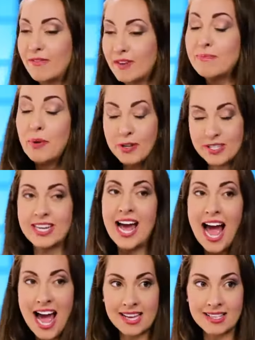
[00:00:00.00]
every person
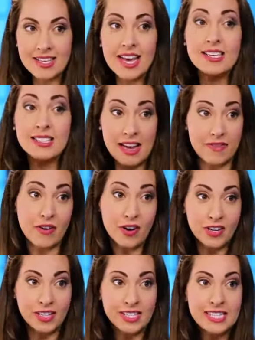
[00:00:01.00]
has a
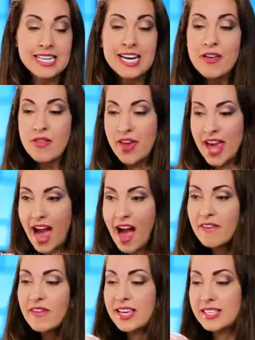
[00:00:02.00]
cipher. They
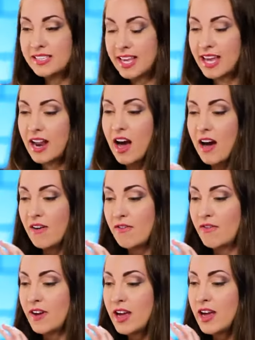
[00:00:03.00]
have a set
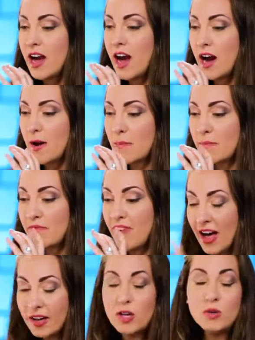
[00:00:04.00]
of
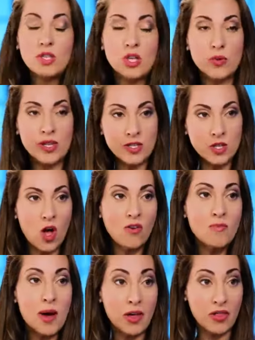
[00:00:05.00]
values that you can
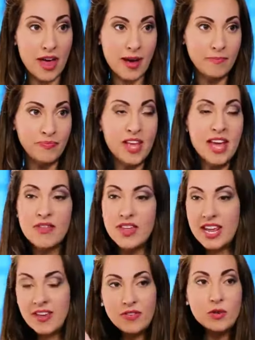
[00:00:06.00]
solve about them,
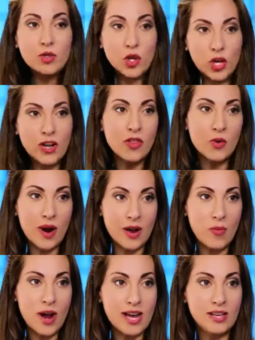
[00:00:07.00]
that if you turn it in the
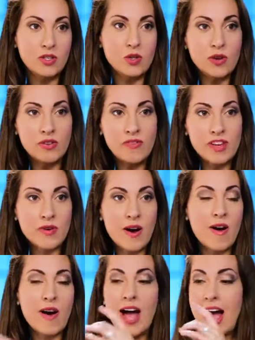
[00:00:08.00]
right ways, you can figure
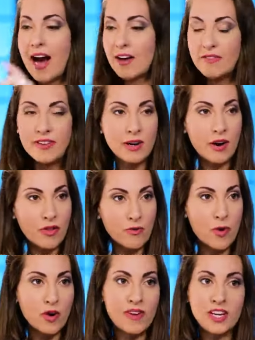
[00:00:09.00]
out how to figure out
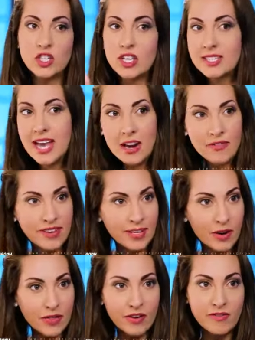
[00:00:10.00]
their motivations, how to
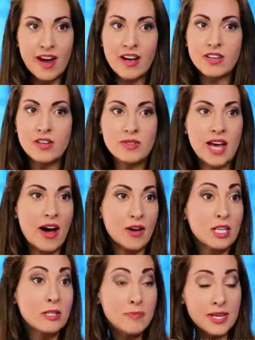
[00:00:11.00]
figure out their values,
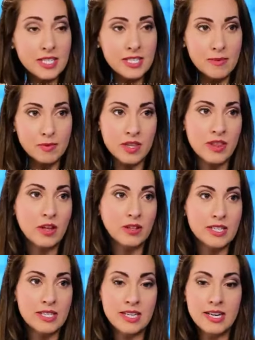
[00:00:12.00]
how to speak to them so that they'll
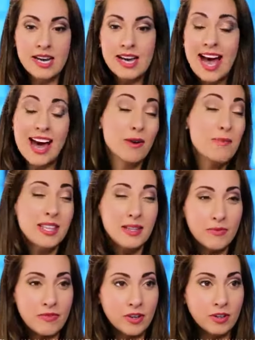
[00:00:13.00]
listen, how to make
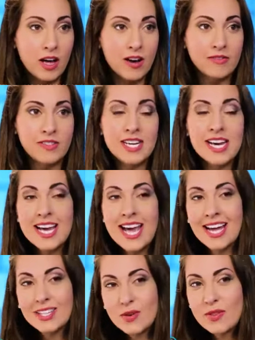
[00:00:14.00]
them feel loved.
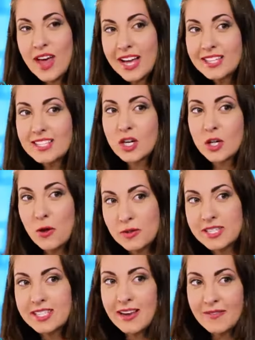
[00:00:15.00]
And so that's the
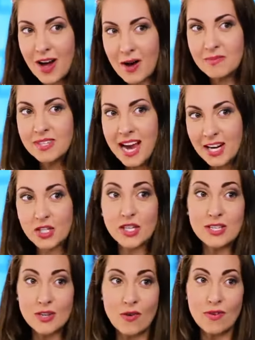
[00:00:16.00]
closest I've come to
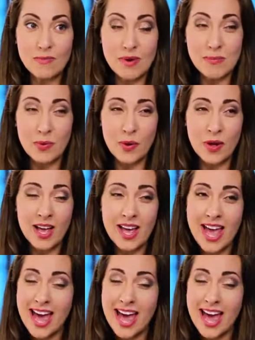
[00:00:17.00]
actually solving people.